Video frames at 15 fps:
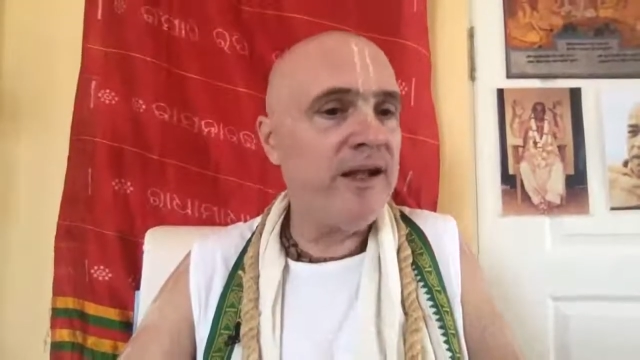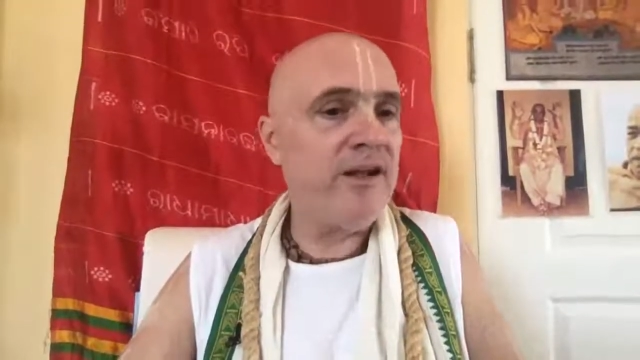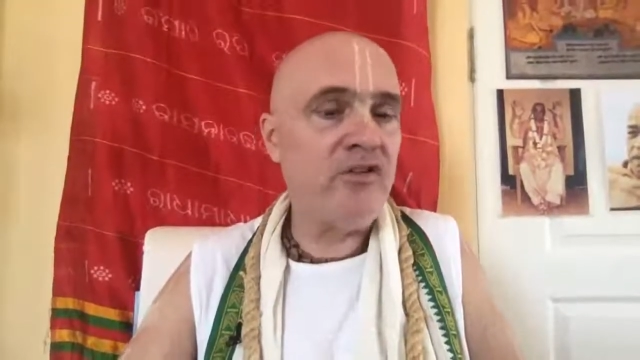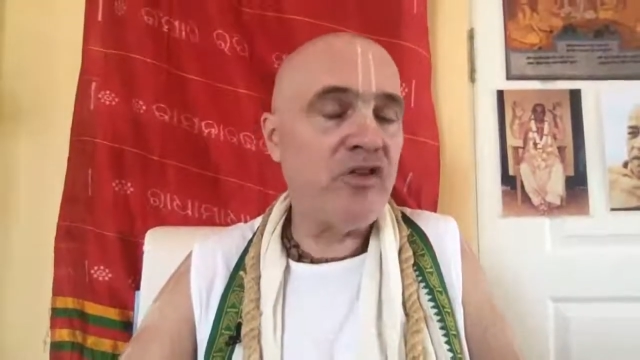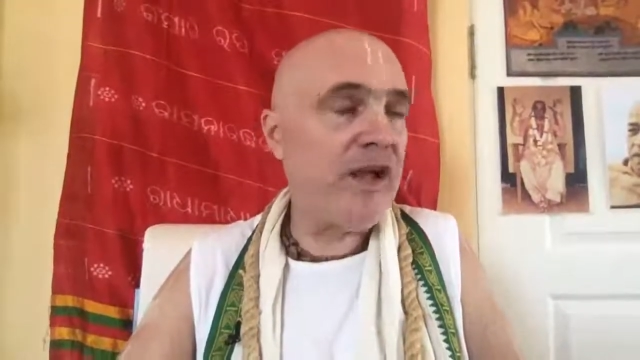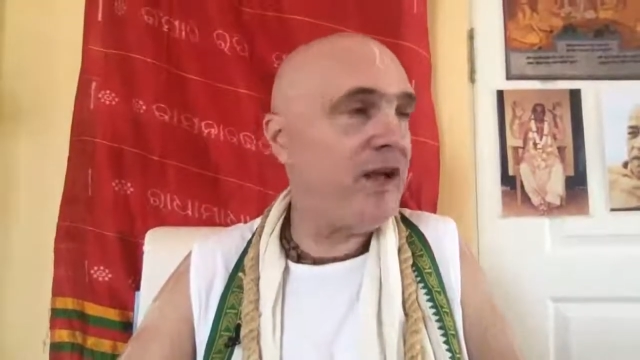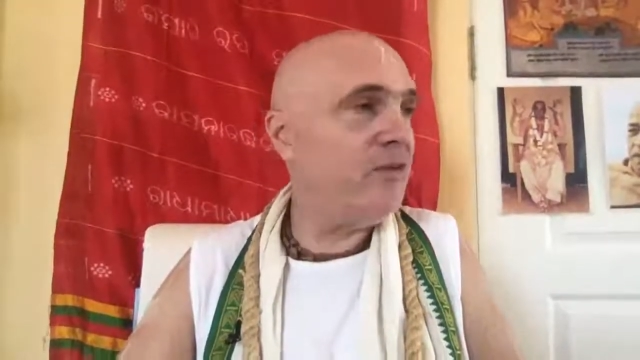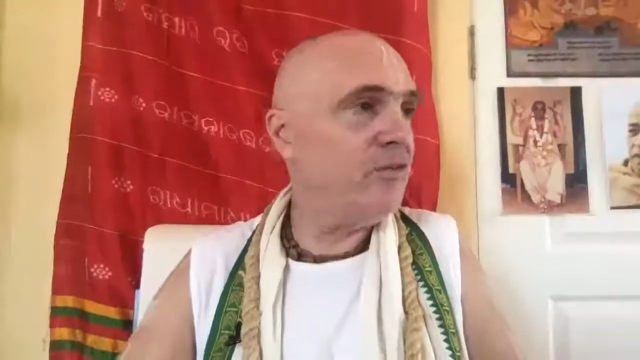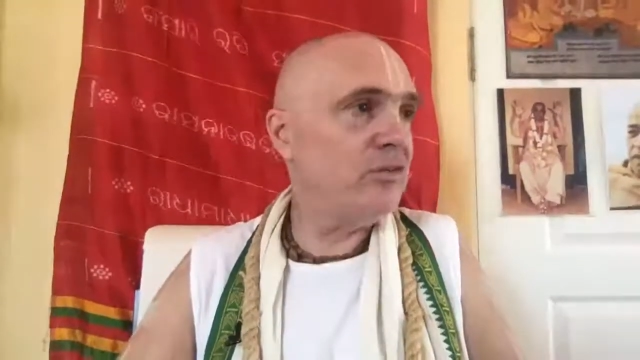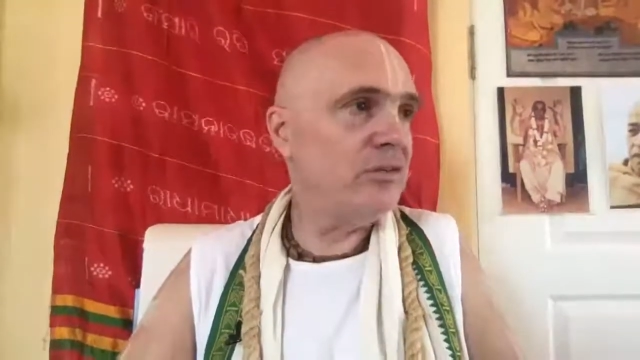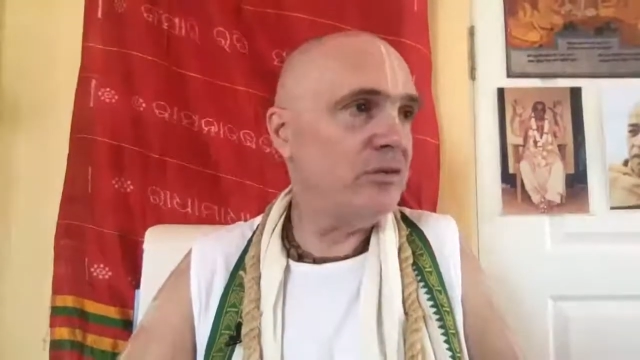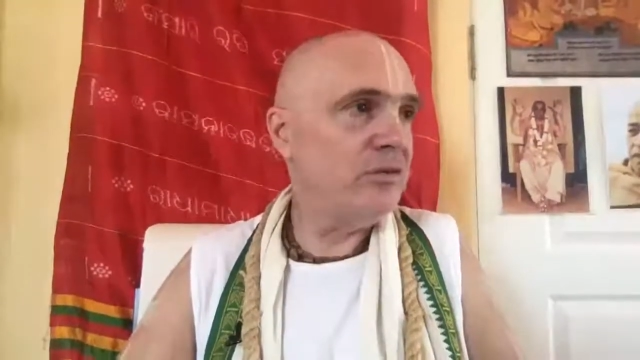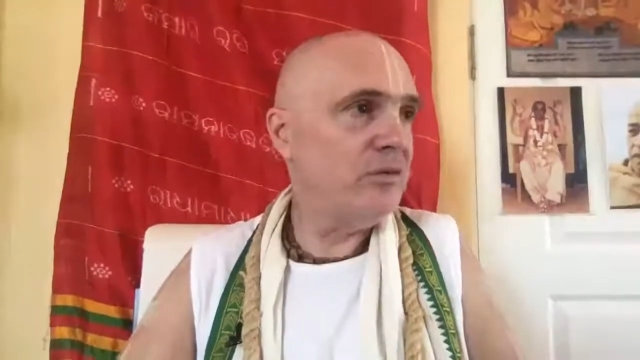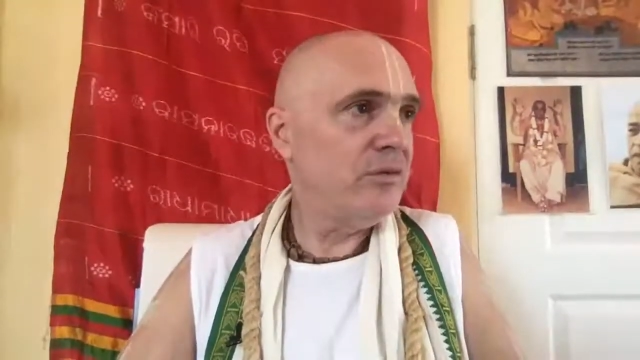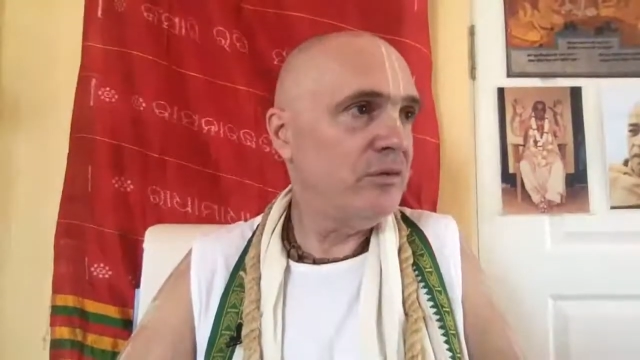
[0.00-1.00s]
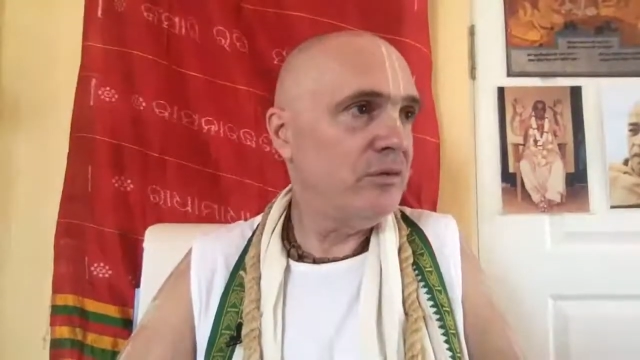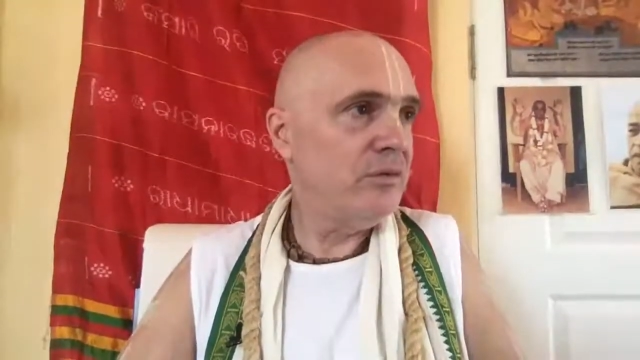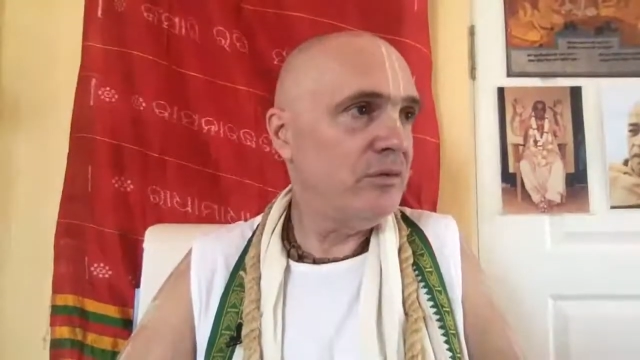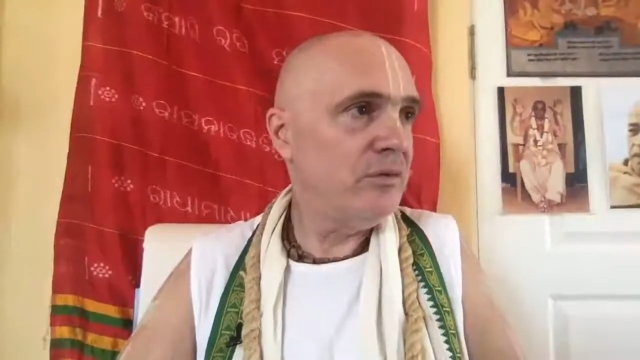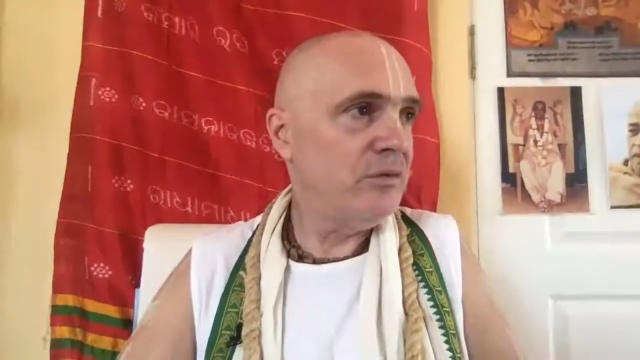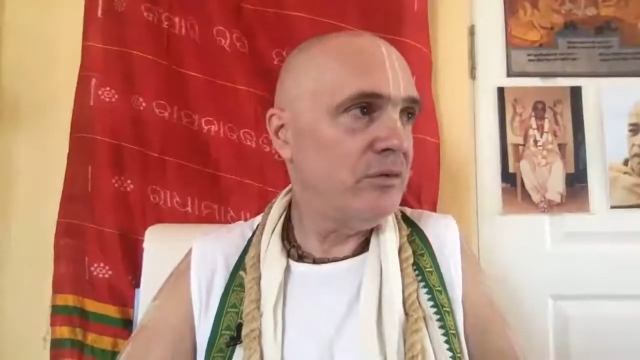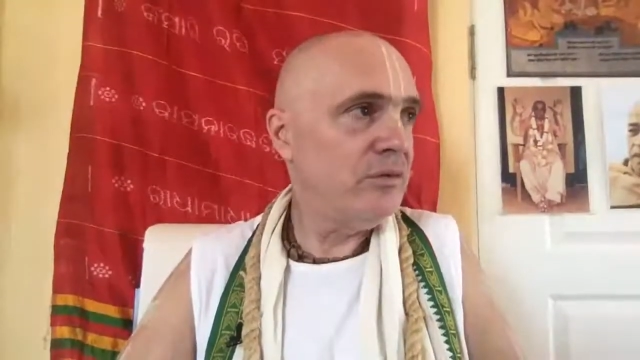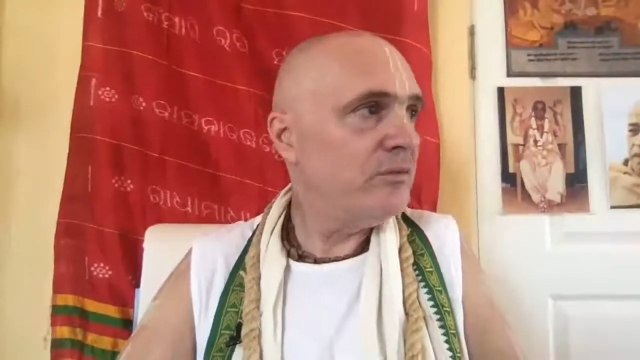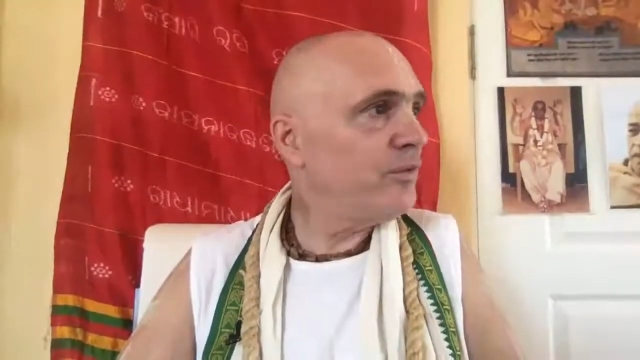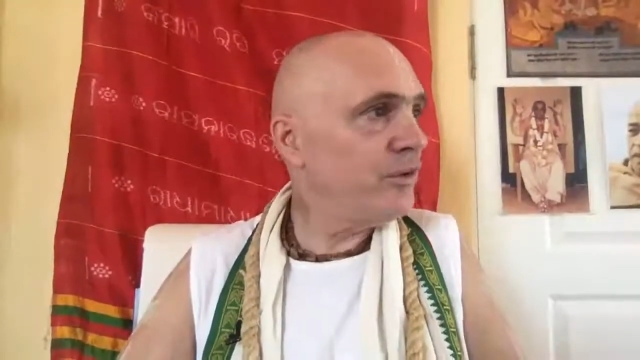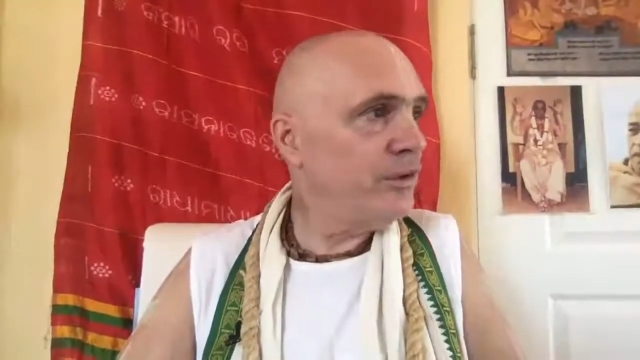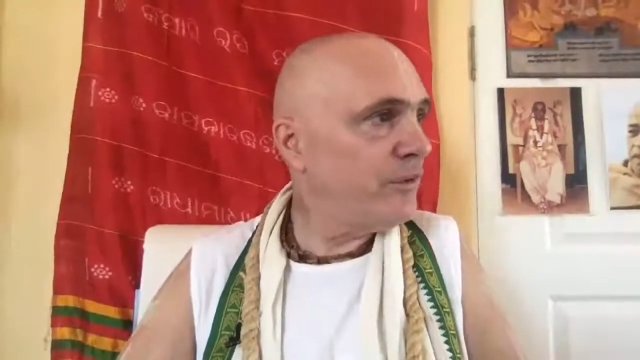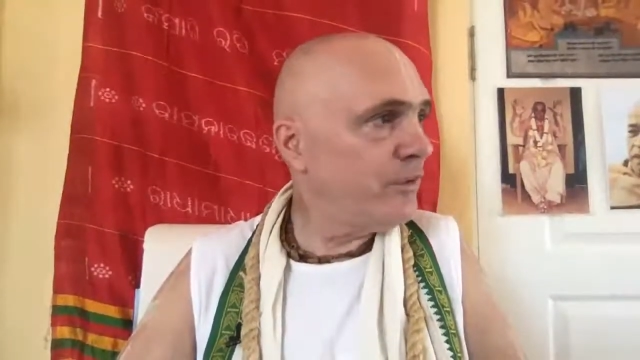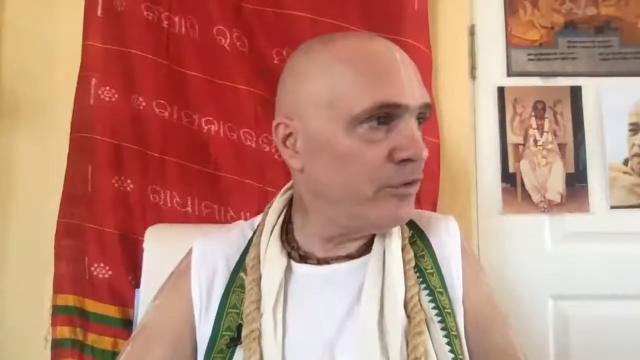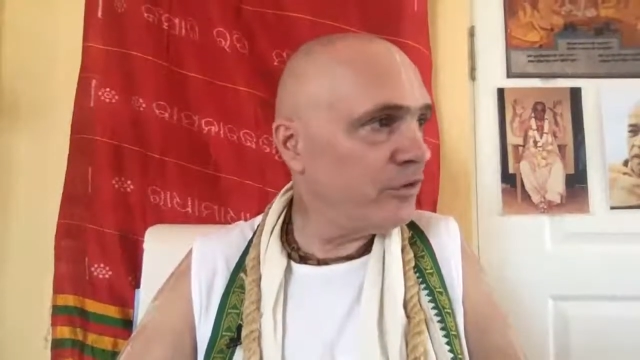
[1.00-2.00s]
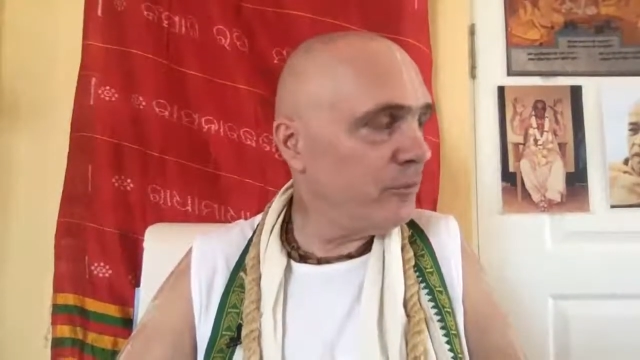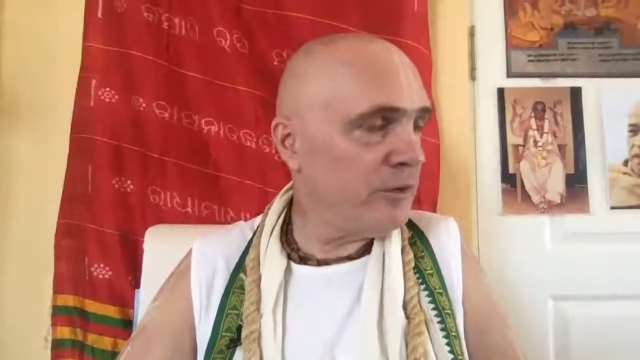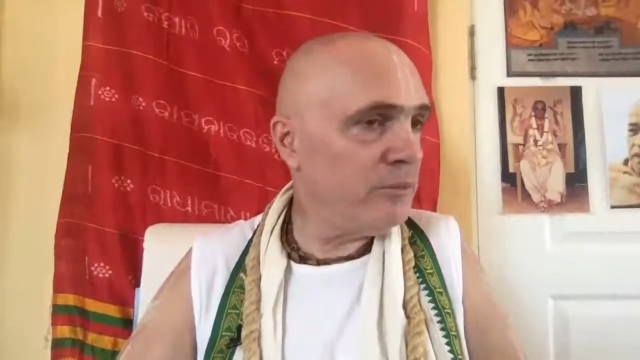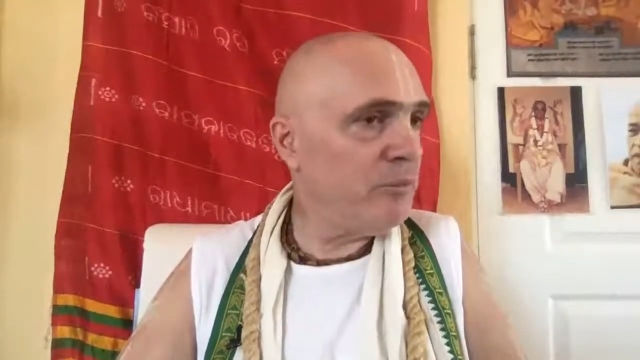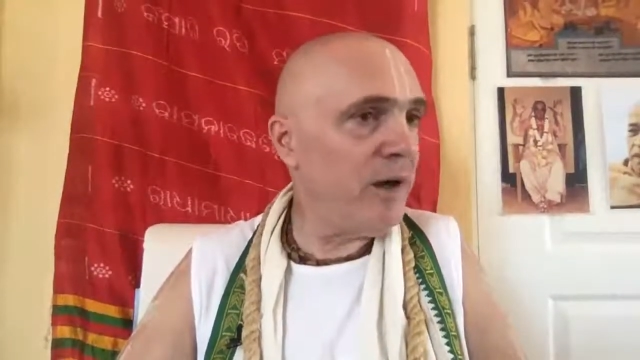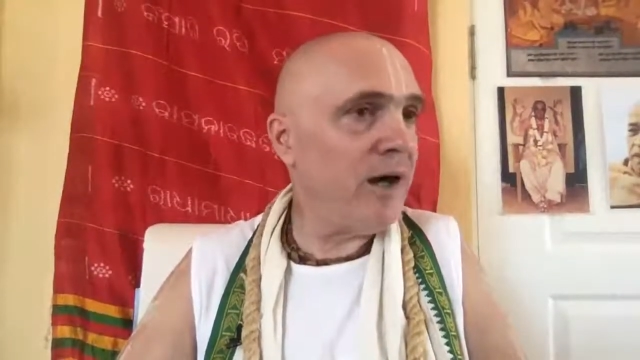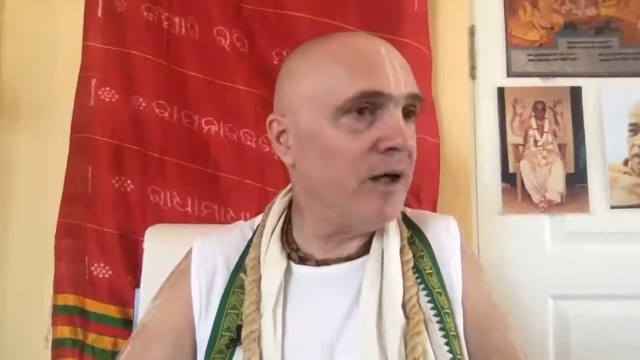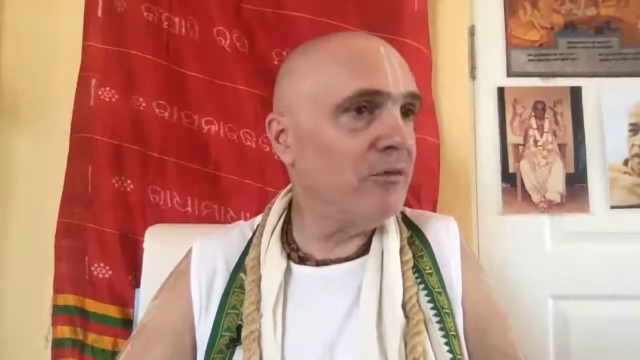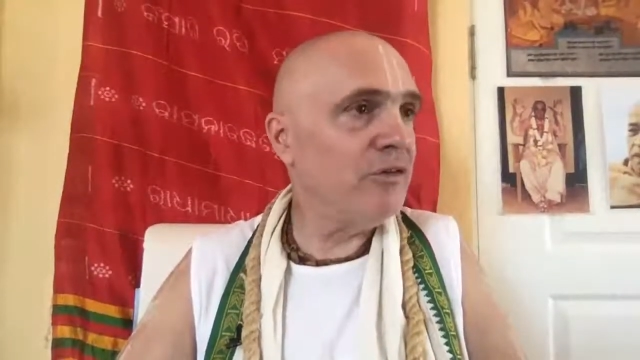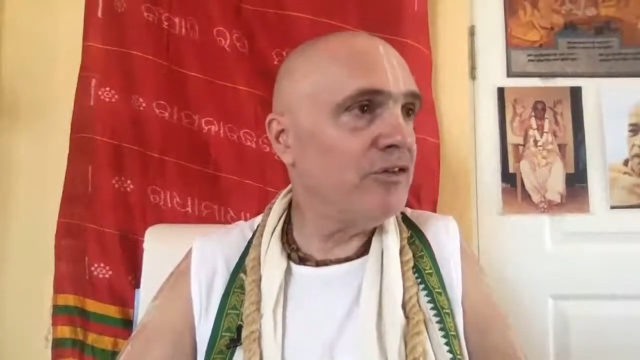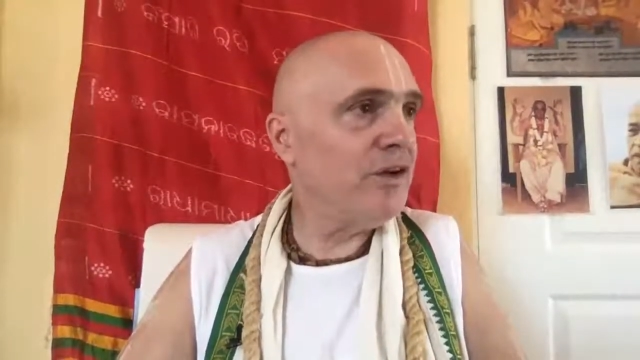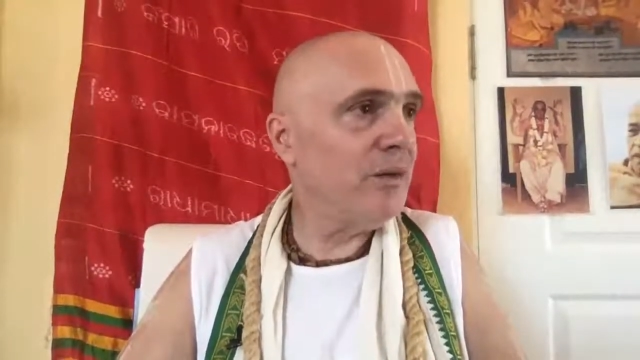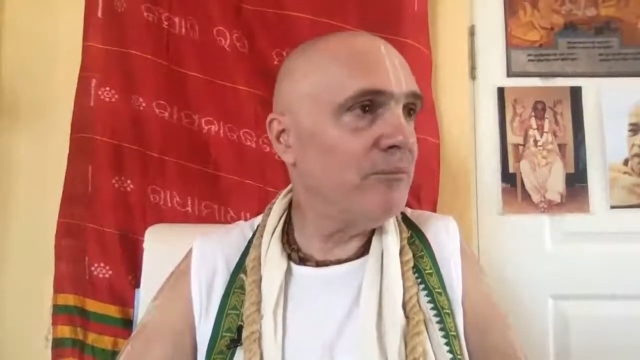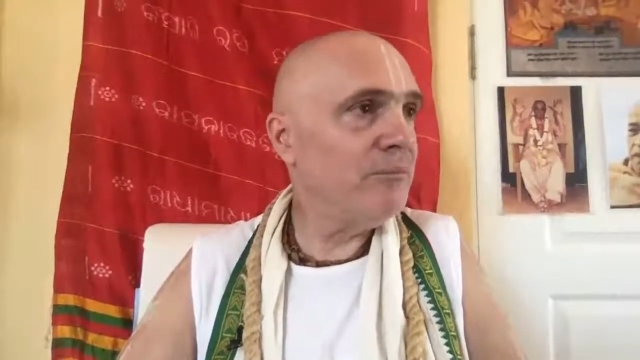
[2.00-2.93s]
a taste for hearing Śrīmad Bhagavatam.